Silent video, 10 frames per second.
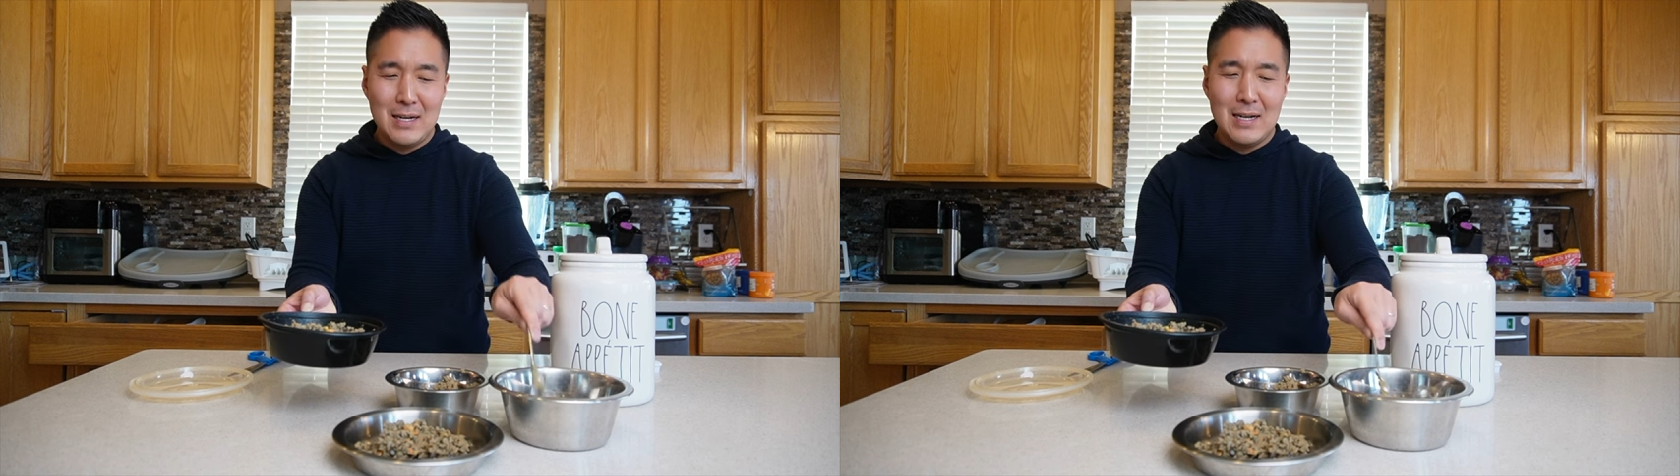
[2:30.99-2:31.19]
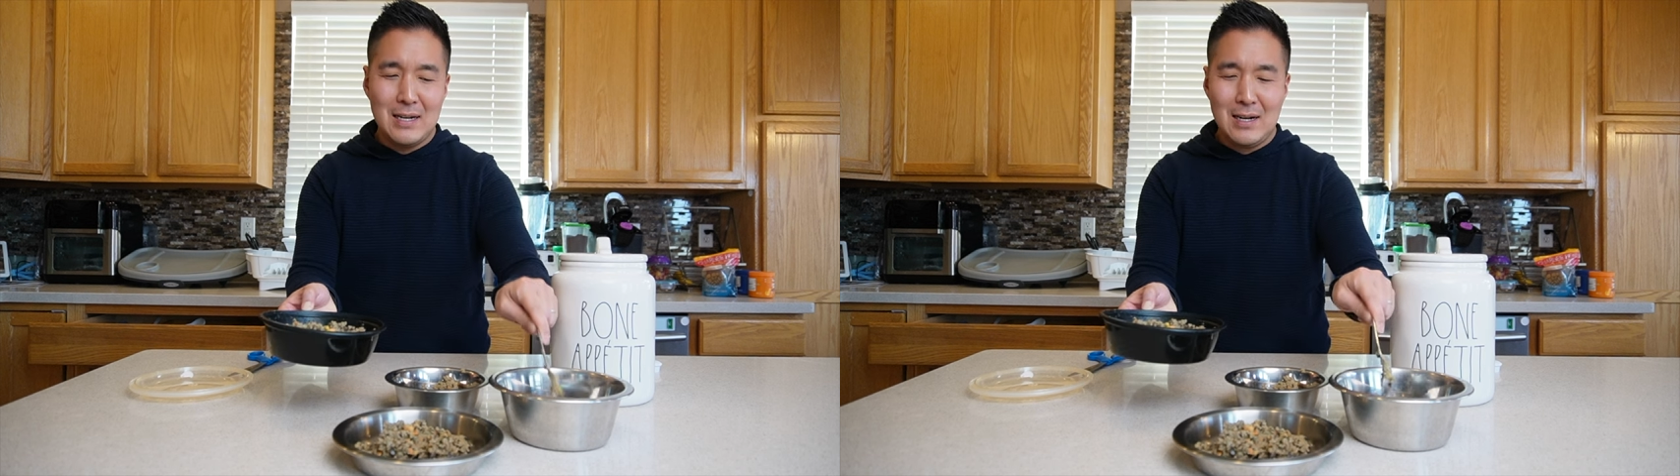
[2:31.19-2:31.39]

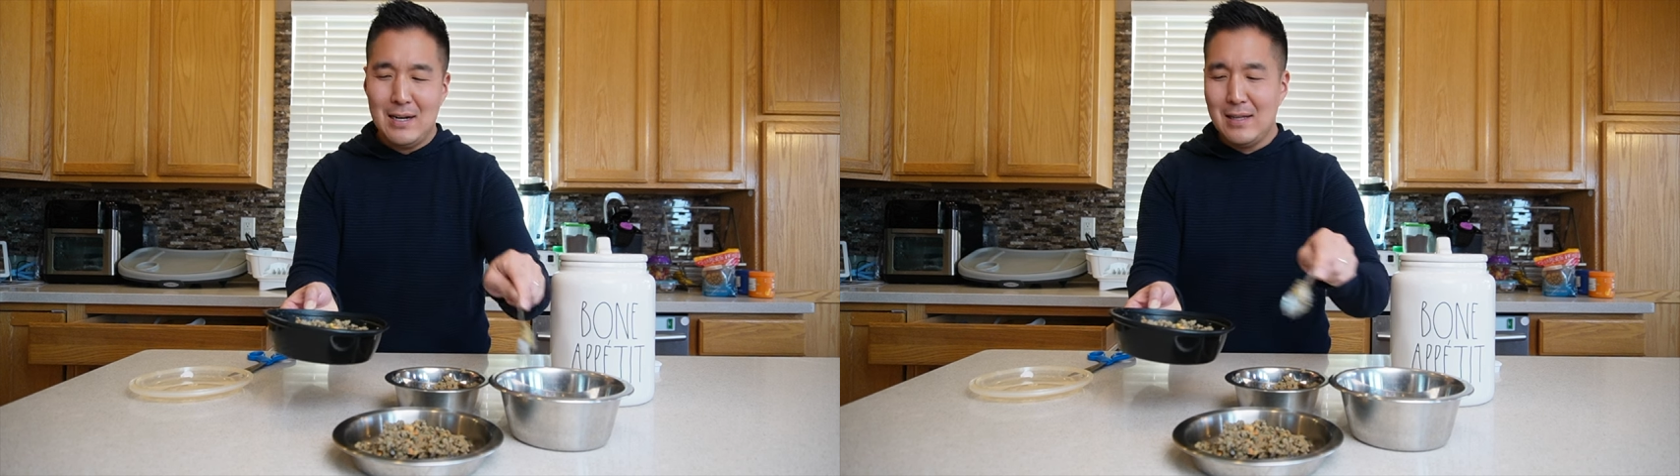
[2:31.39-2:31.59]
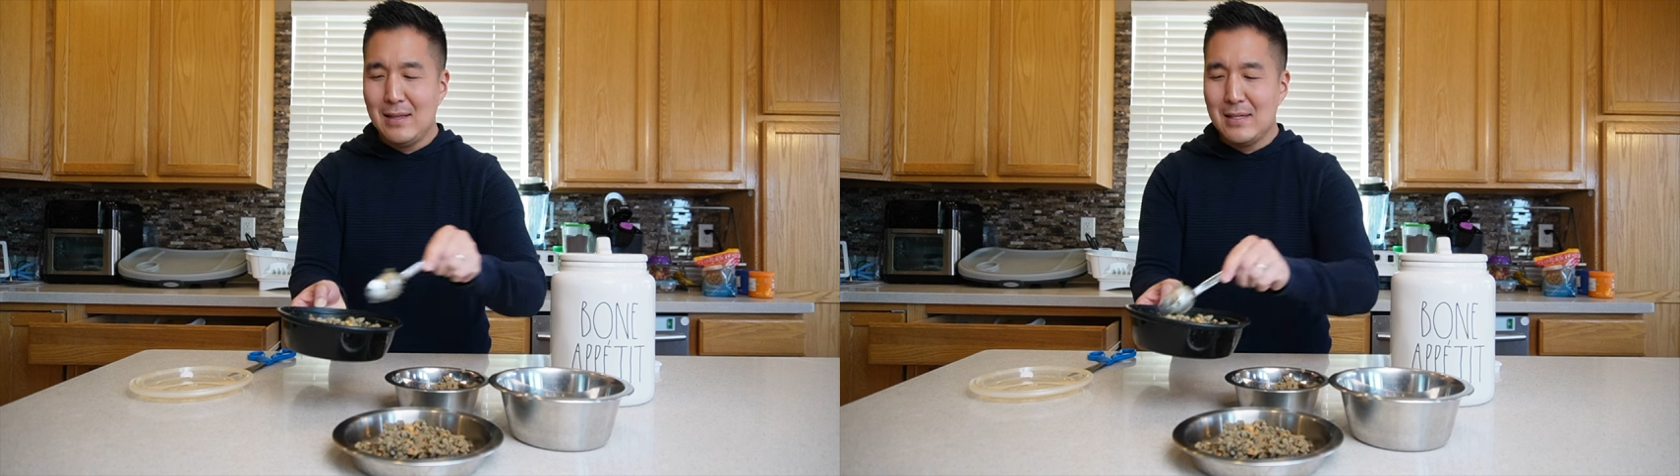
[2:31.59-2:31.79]
eat
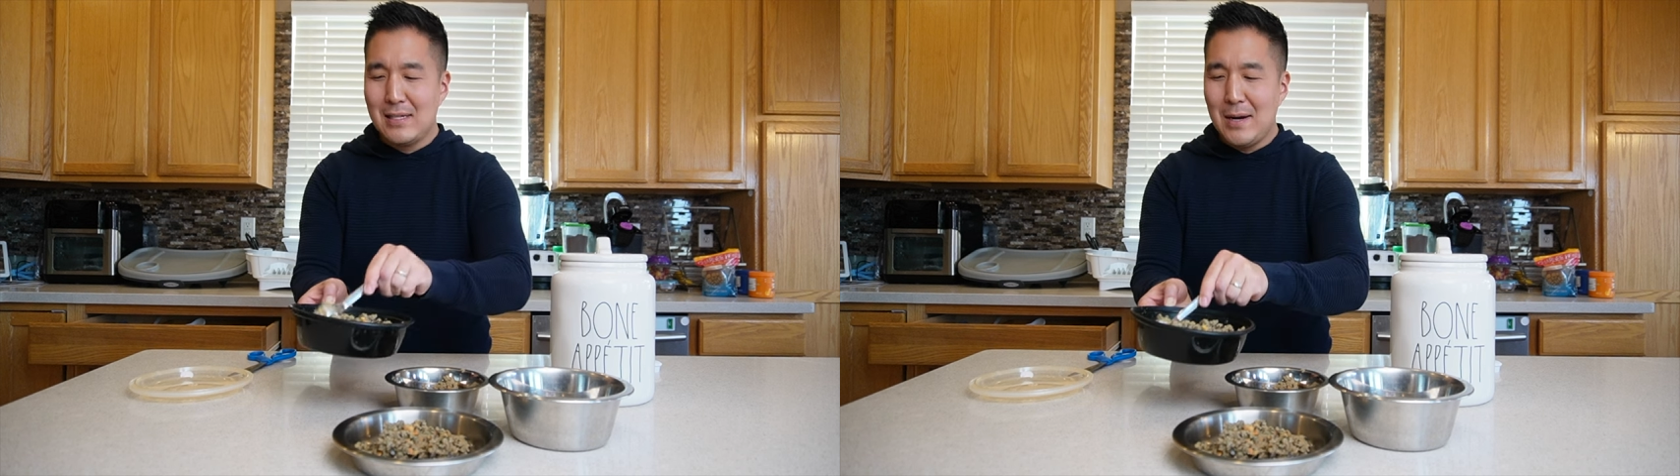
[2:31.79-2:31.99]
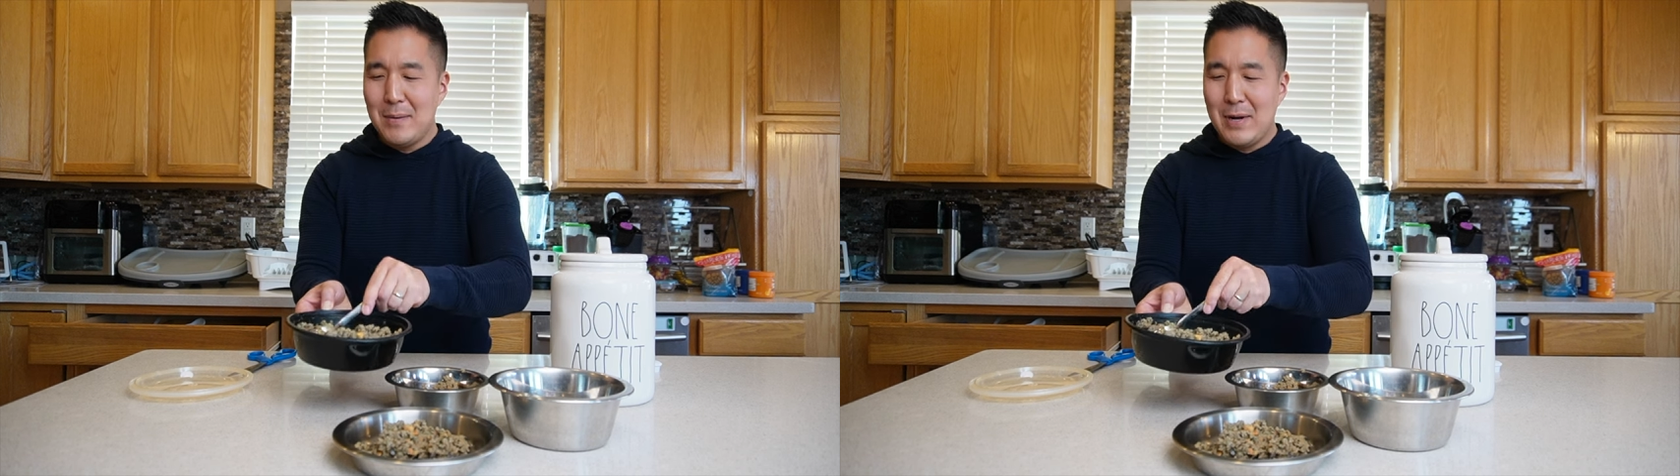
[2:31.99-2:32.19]
the
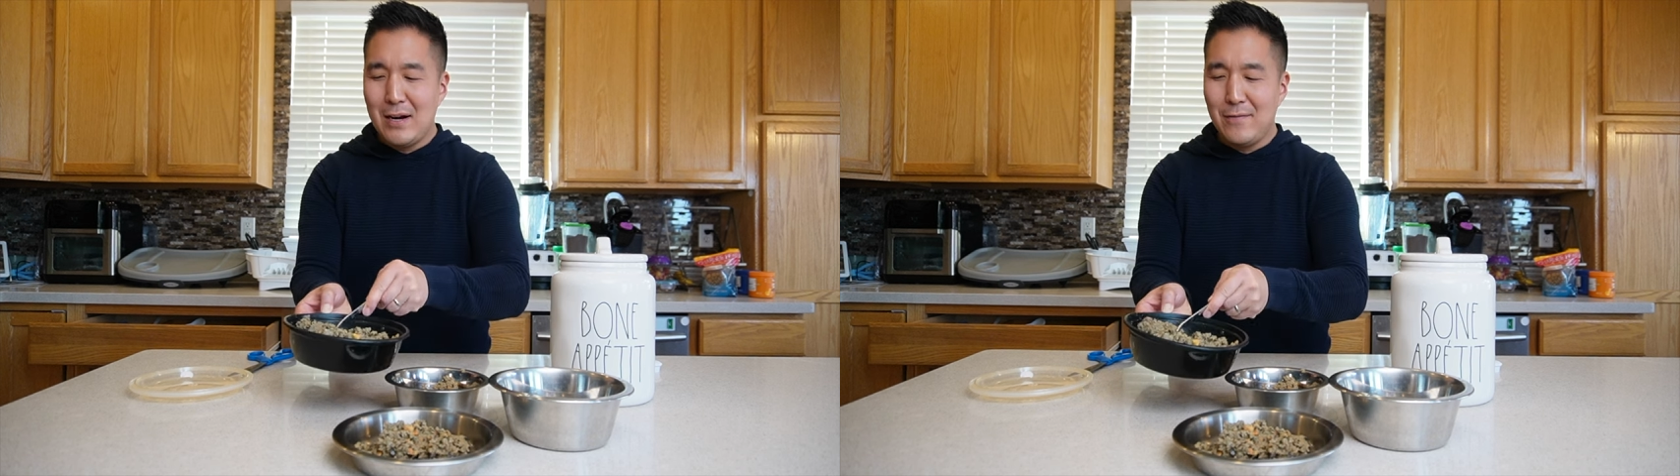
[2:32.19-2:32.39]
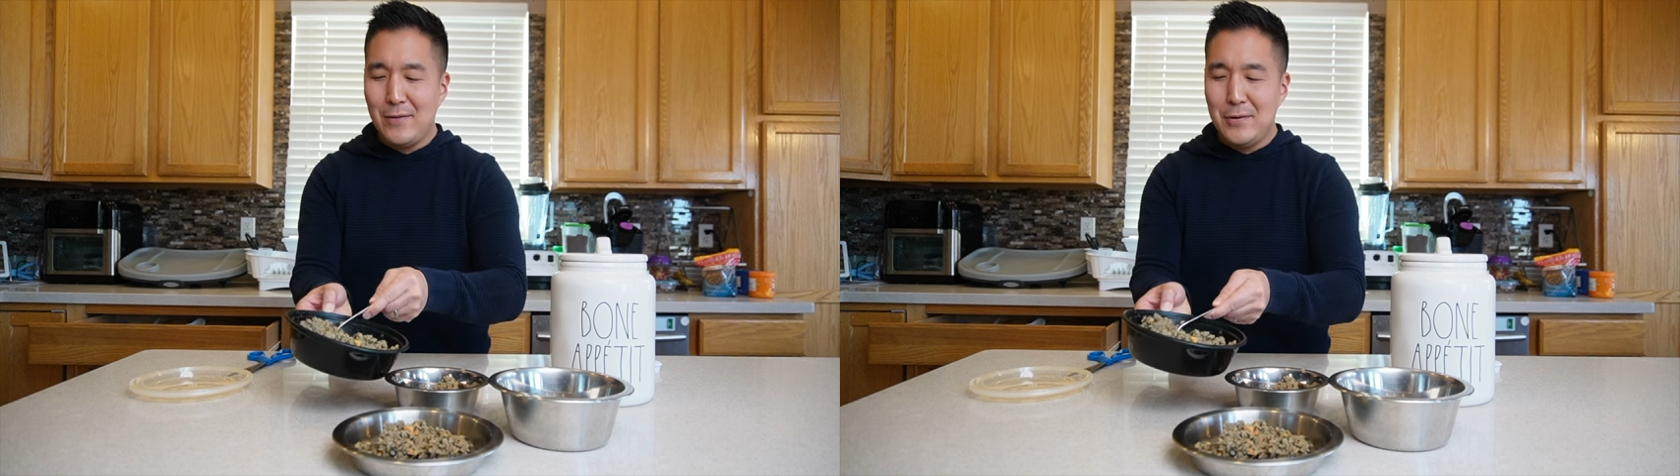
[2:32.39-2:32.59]
same
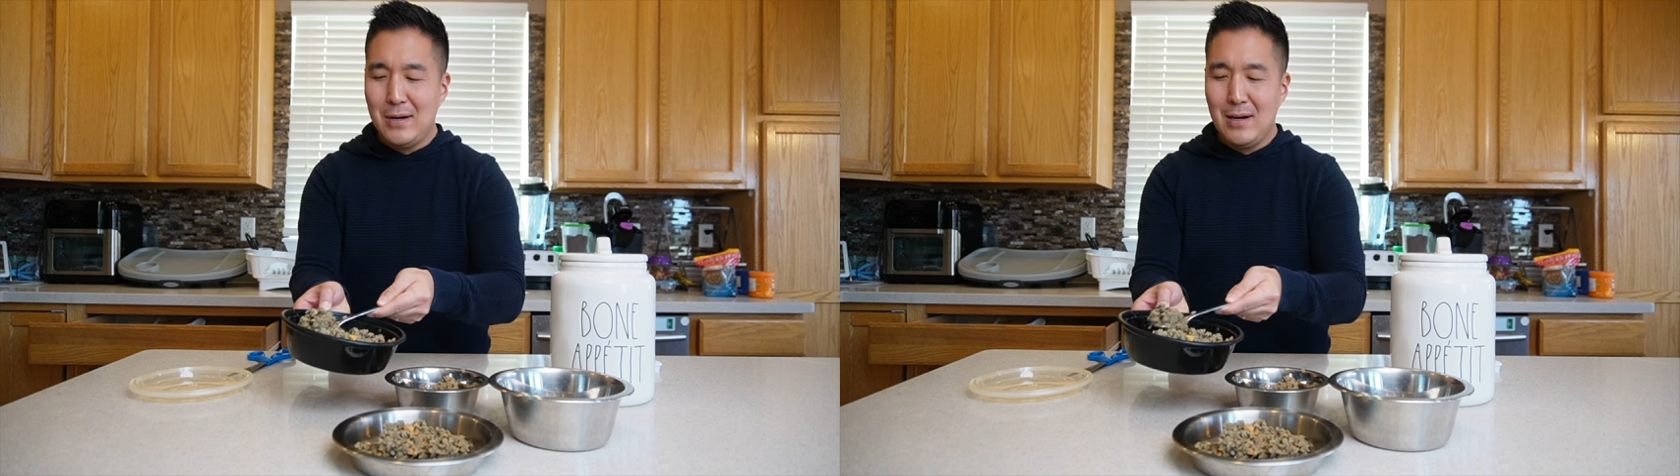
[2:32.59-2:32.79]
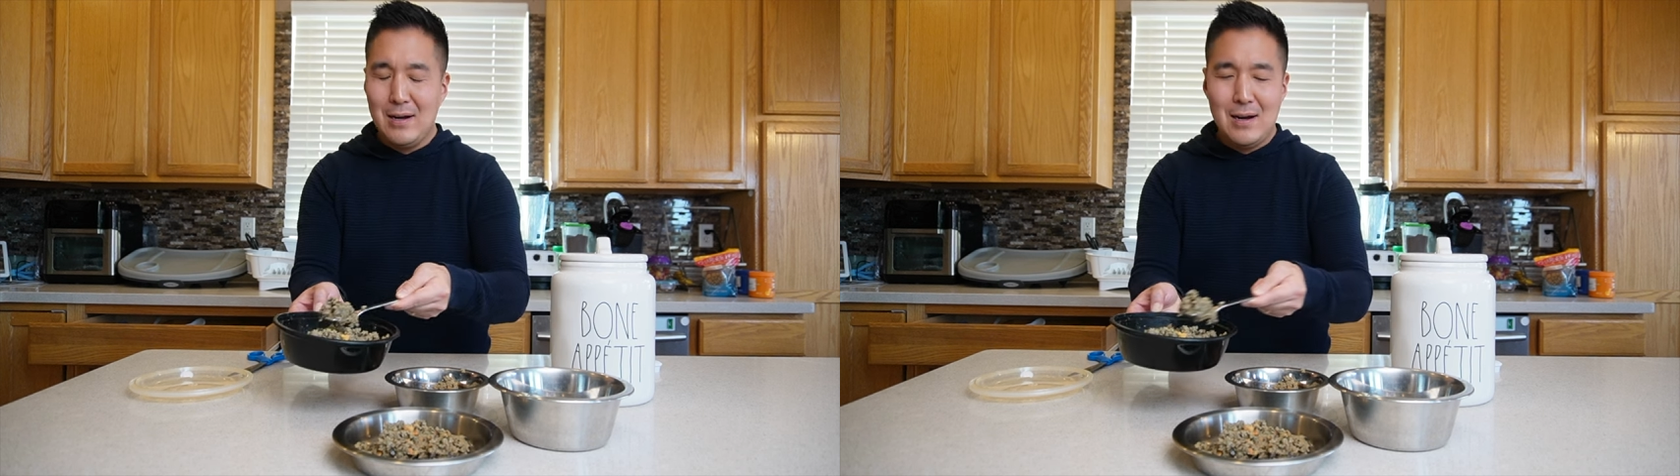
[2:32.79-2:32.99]
amount of food.